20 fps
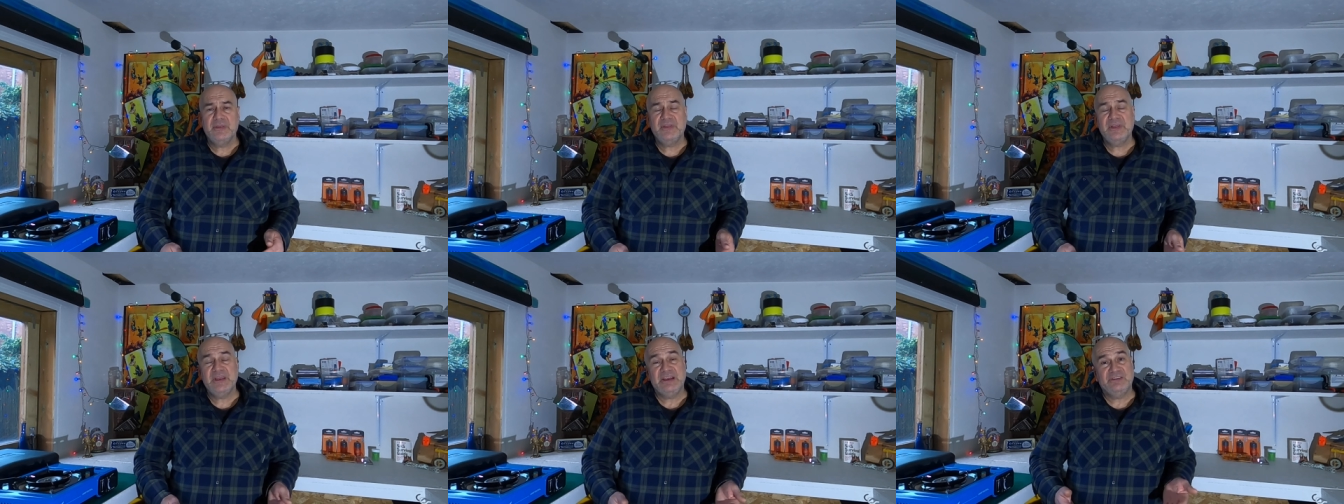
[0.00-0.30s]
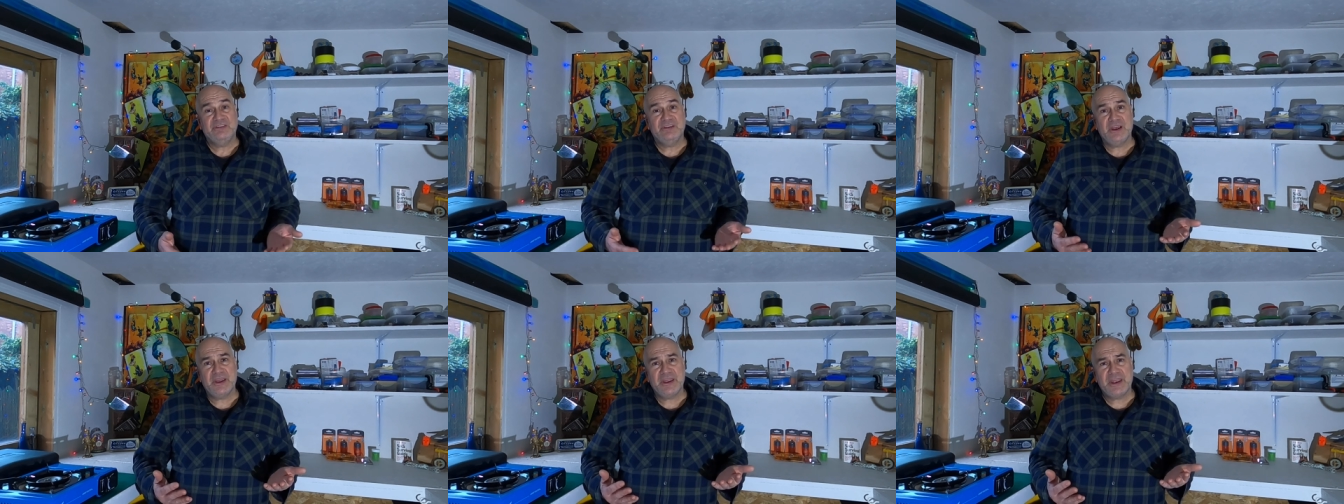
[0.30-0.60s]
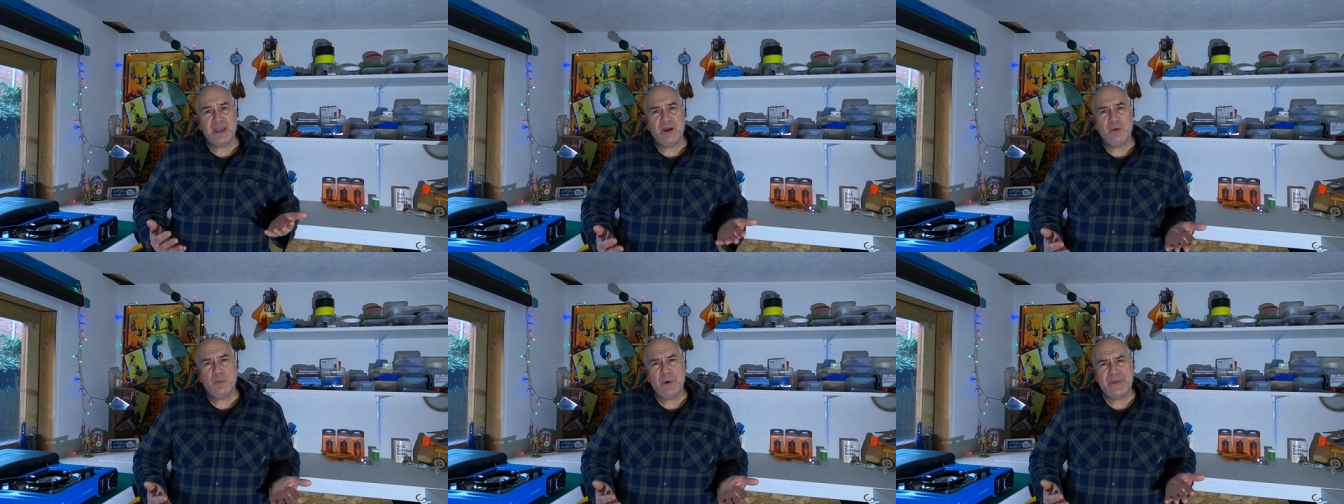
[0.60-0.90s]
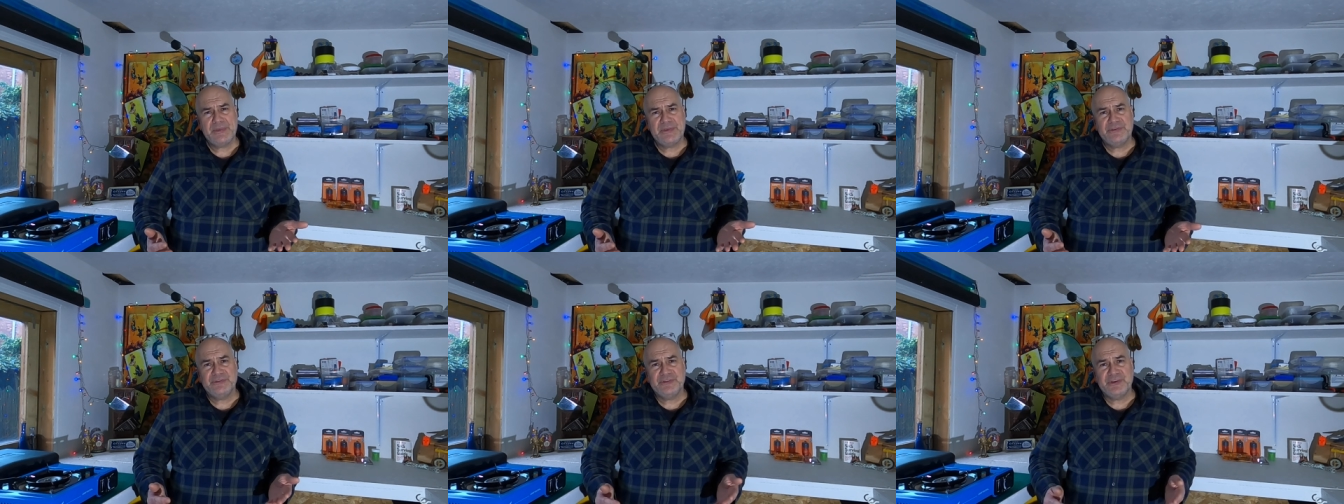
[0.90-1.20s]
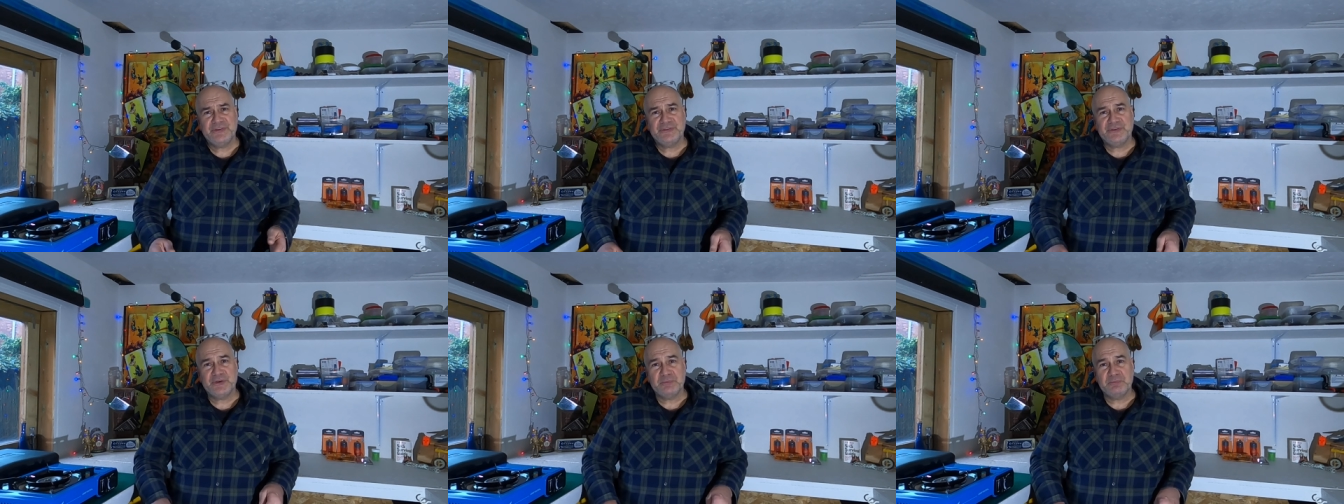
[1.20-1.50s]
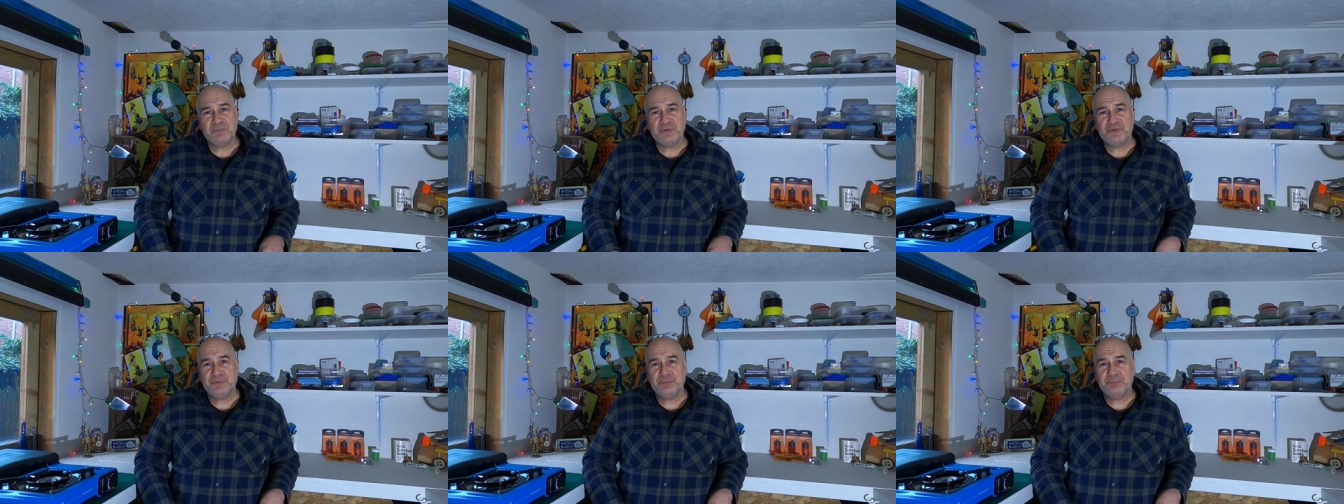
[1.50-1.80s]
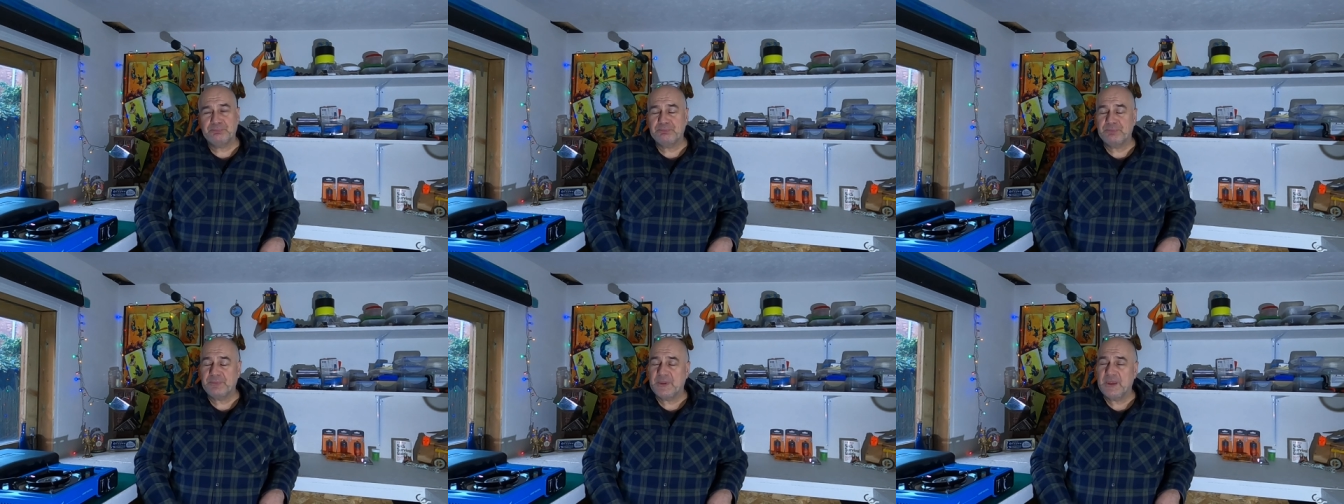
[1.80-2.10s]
things like our weather systems